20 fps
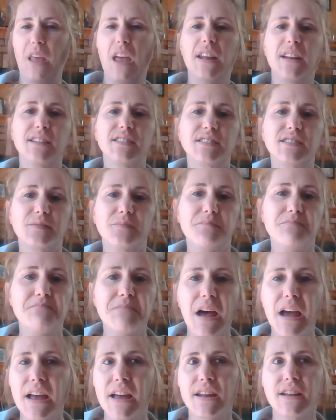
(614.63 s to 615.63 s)
and its
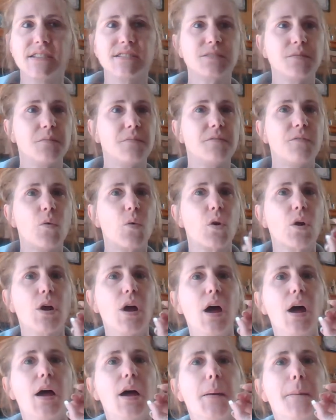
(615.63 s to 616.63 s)
mechanism
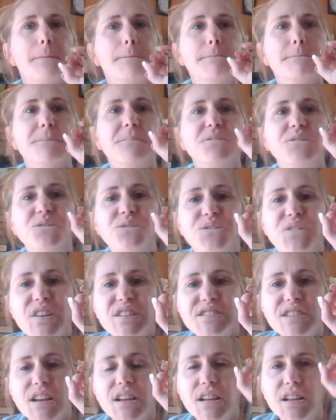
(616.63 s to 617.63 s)
for
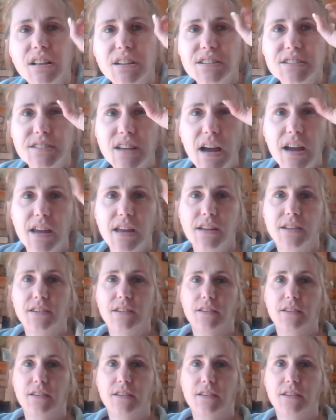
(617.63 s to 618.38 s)
physical sight.